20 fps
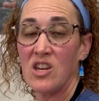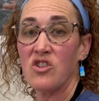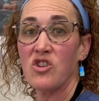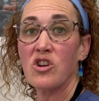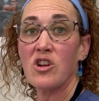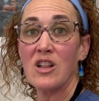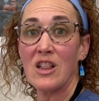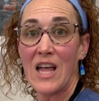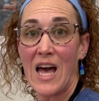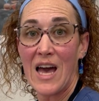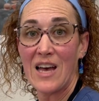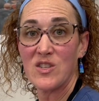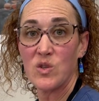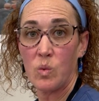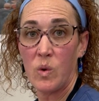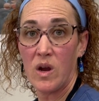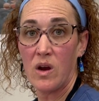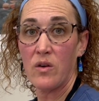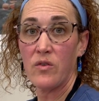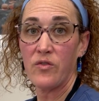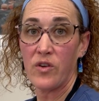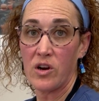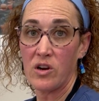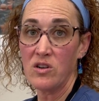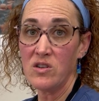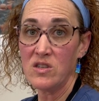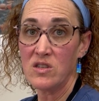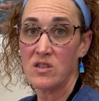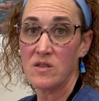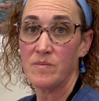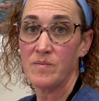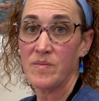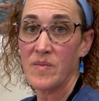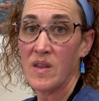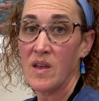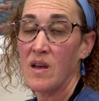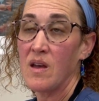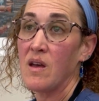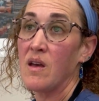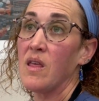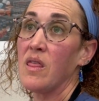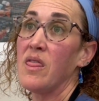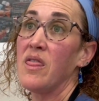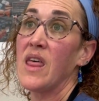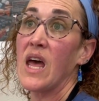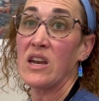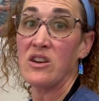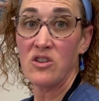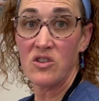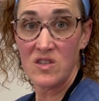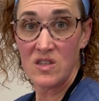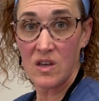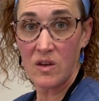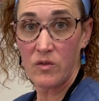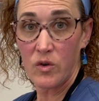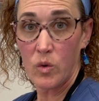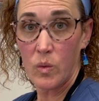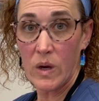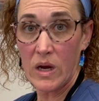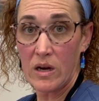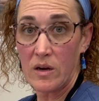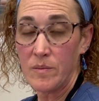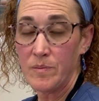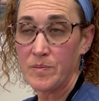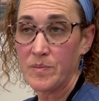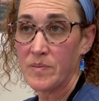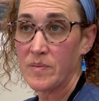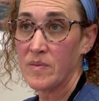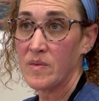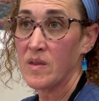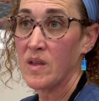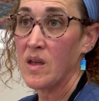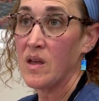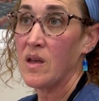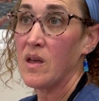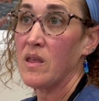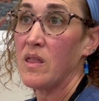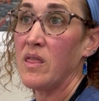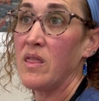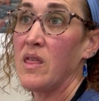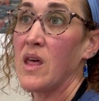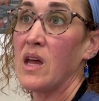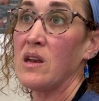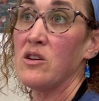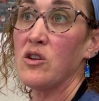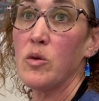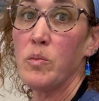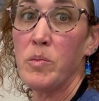your glassware first, then your silverware, then your